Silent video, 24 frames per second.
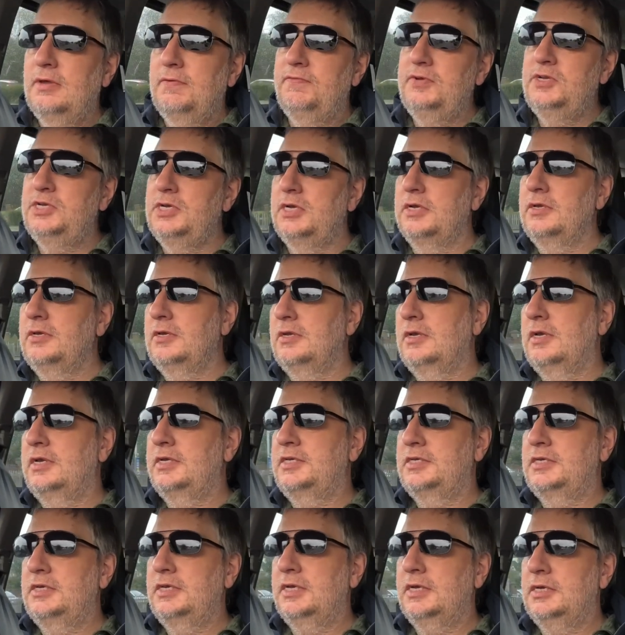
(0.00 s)
vigilant at
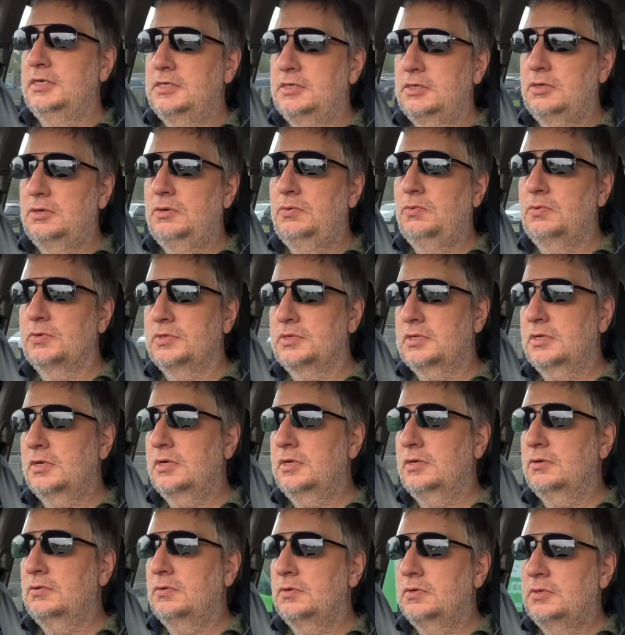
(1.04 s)
listening to what's
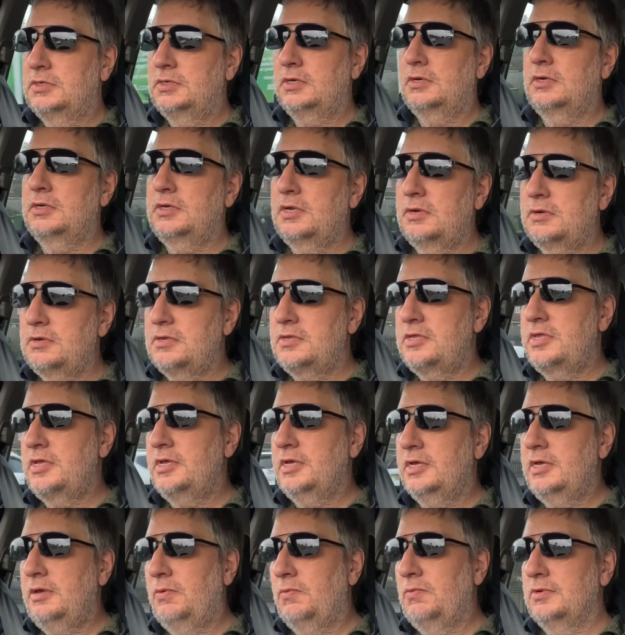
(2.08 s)
going on, so I don't
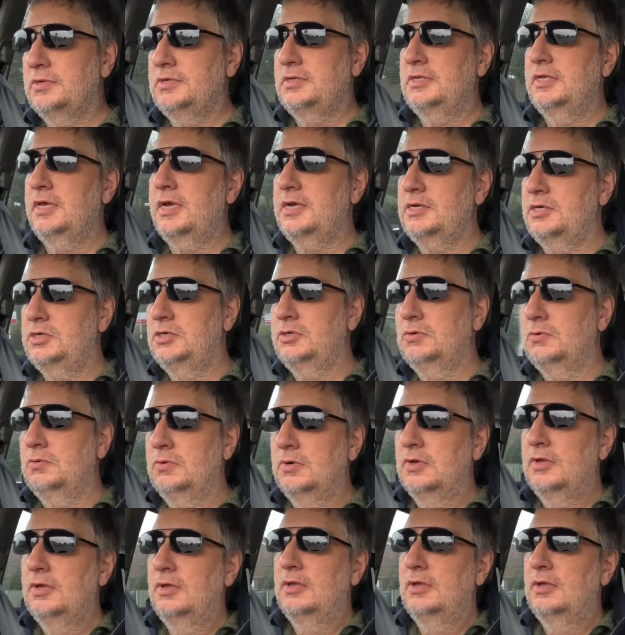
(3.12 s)
think it was the actual